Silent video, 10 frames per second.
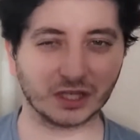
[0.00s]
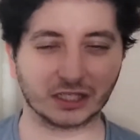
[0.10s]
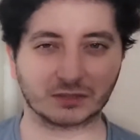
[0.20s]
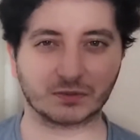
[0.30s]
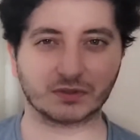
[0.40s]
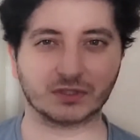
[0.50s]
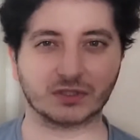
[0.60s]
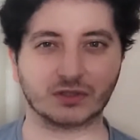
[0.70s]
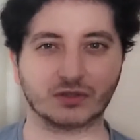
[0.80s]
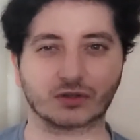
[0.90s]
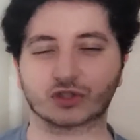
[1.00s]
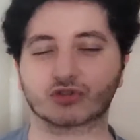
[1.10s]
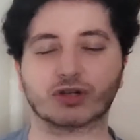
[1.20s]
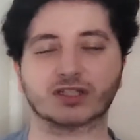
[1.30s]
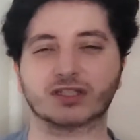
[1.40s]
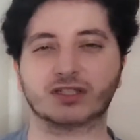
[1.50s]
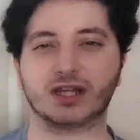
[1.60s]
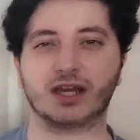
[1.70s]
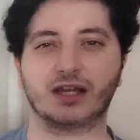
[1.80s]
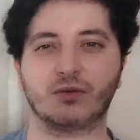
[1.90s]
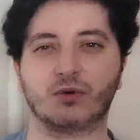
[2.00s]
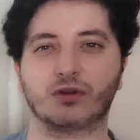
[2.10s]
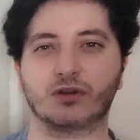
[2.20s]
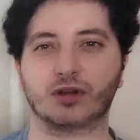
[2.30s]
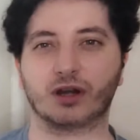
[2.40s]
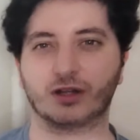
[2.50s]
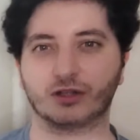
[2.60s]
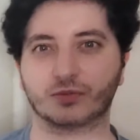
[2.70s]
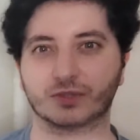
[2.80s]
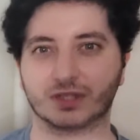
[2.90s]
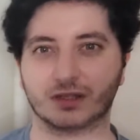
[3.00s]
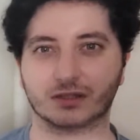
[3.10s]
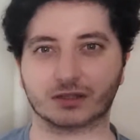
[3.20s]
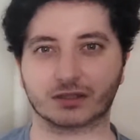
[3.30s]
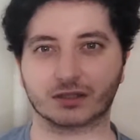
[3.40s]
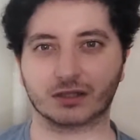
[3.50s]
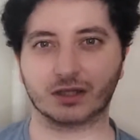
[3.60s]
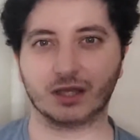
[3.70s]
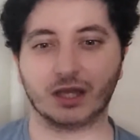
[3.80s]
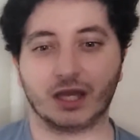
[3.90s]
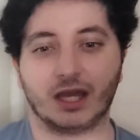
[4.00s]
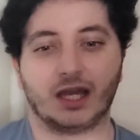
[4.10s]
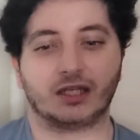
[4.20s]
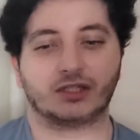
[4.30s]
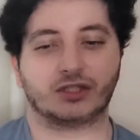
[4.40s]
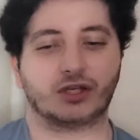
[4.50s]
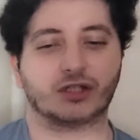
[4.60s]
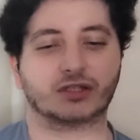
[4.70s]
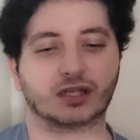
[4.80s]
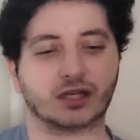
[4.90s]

You're supposed to not trust anyone 100%. It's just,